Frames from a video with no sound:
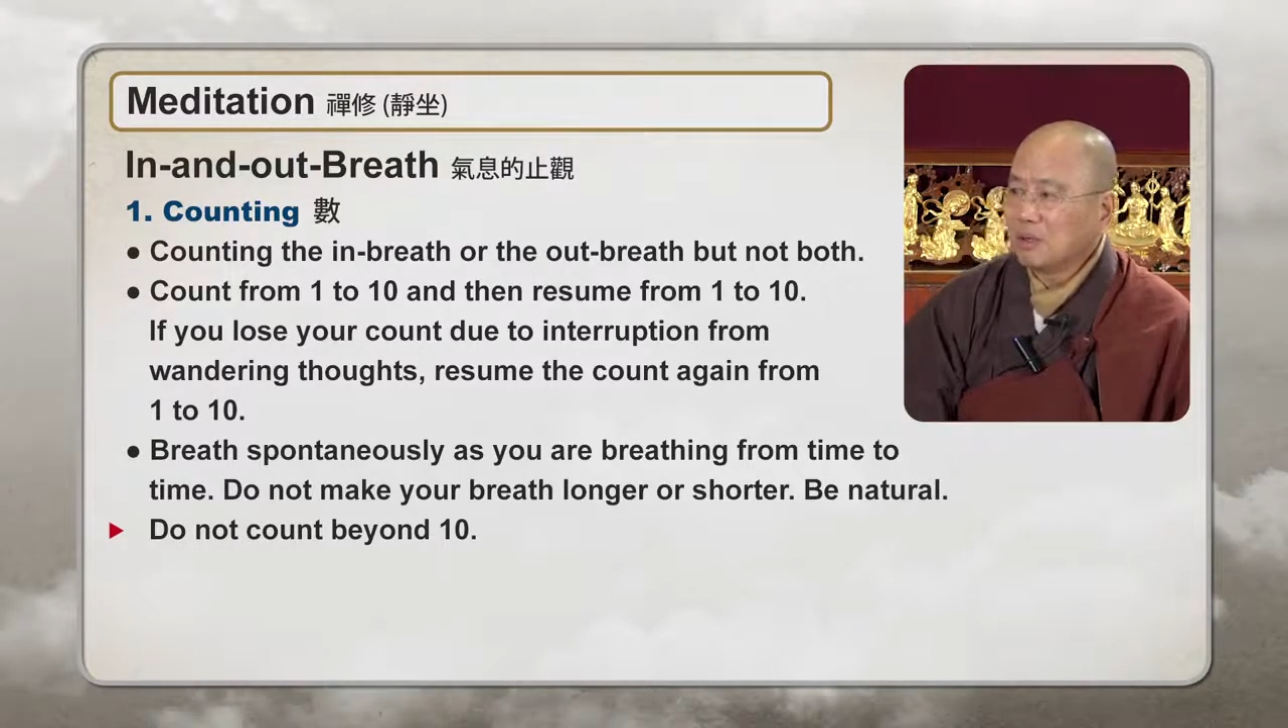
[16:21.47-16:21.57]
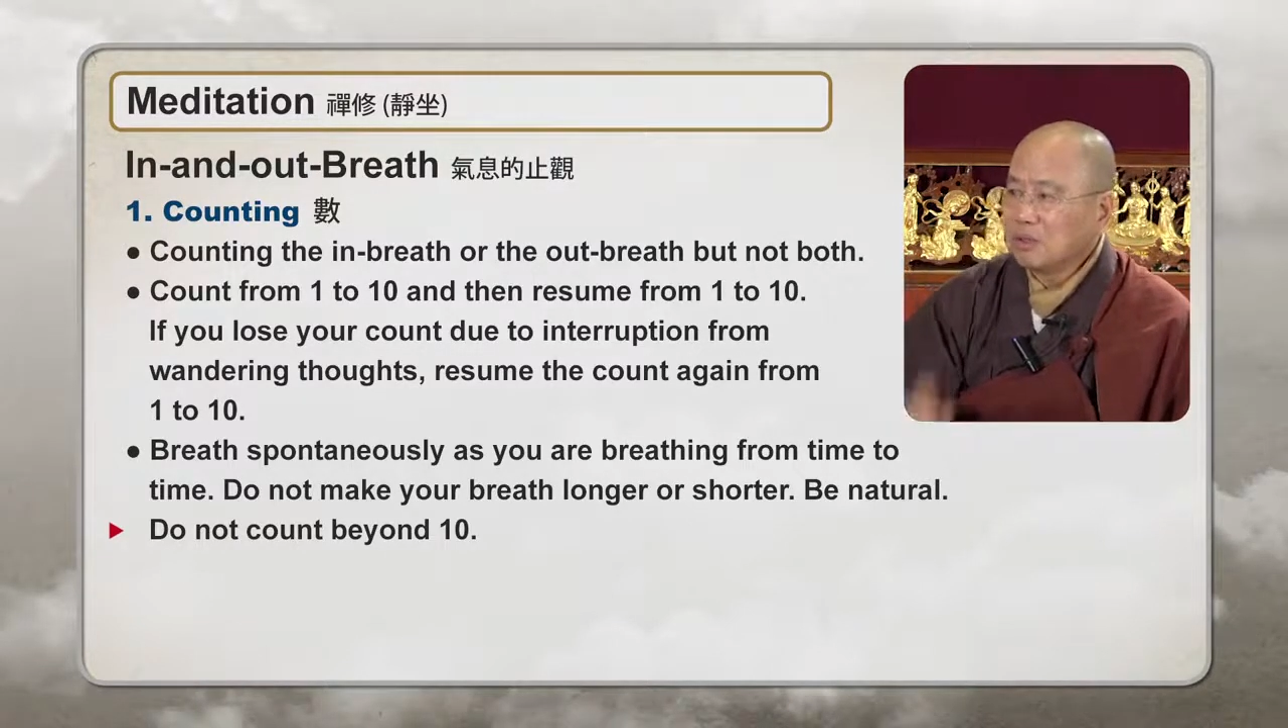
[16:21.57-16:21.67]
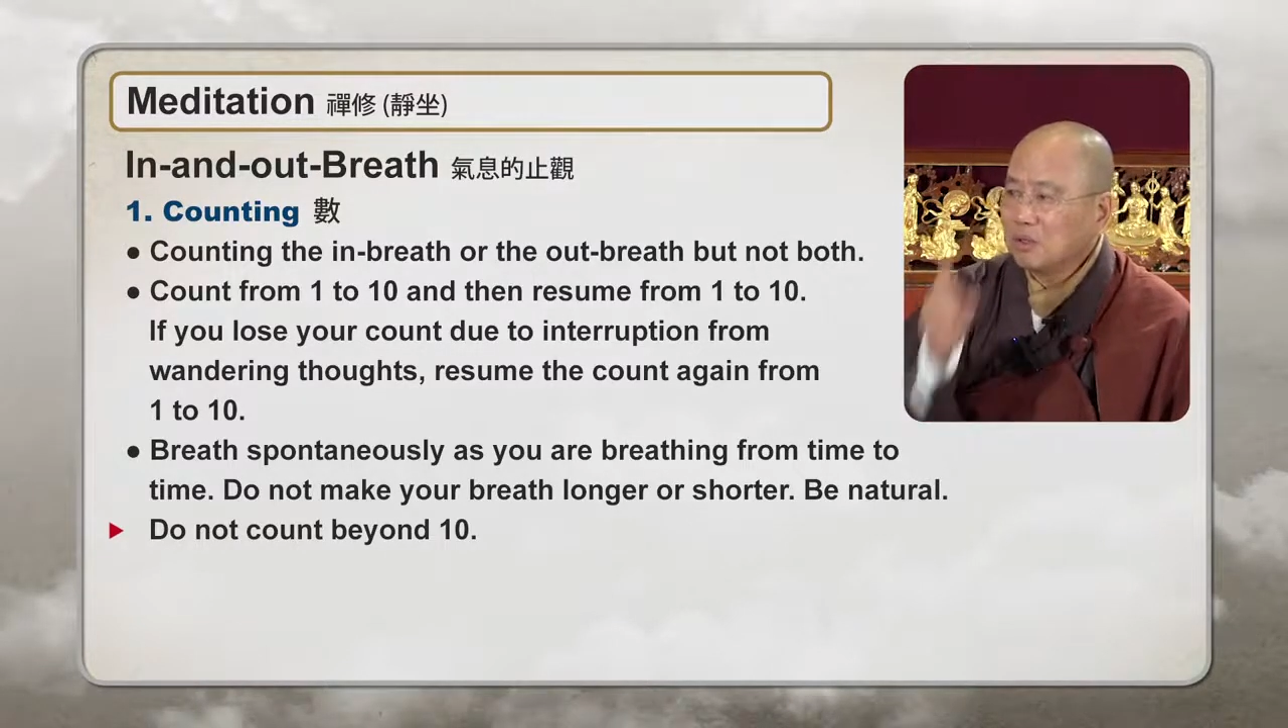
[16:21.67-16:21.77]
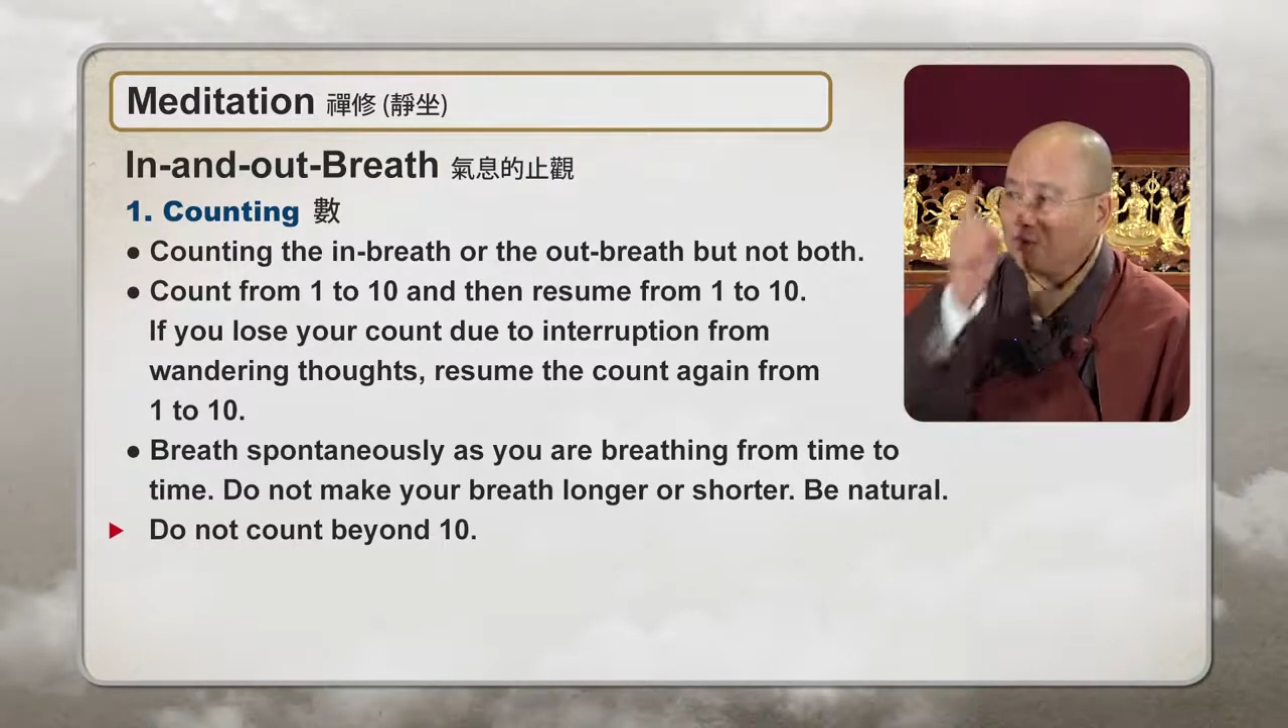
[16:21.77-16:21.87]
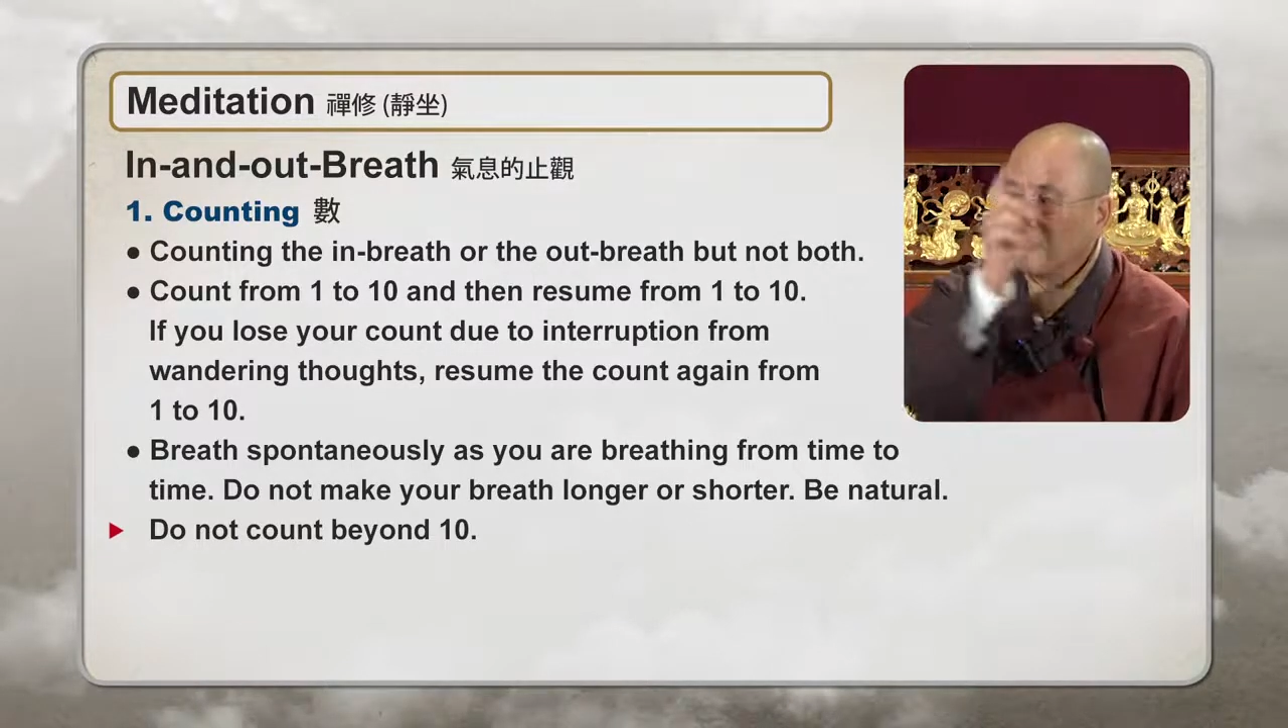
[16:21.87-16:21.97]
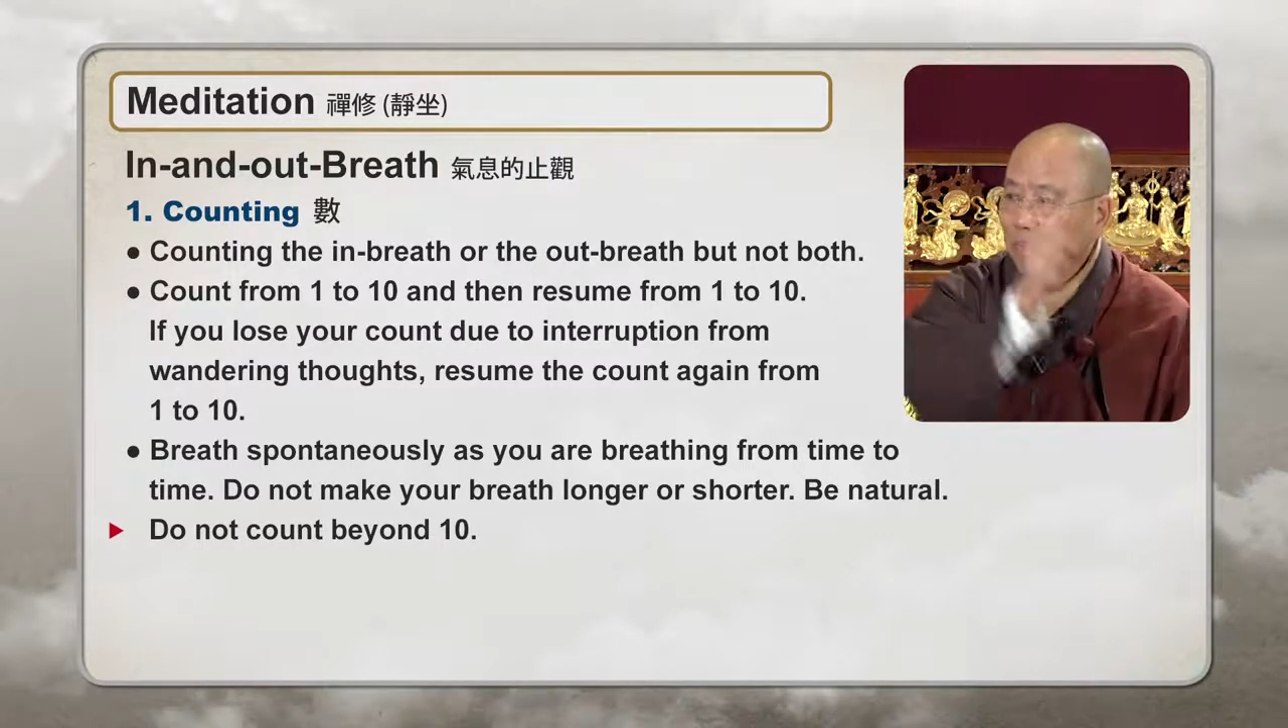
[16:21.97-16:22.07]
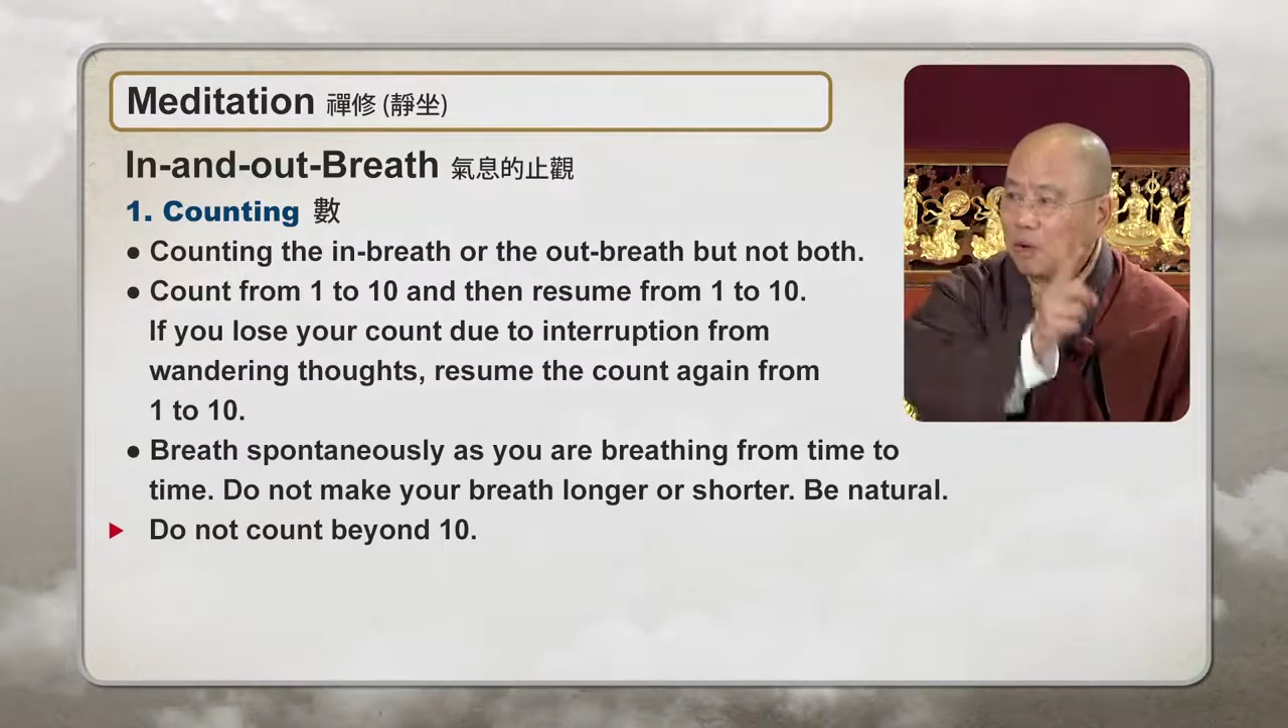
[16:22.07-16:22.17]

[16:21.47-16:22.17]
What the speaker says: Only from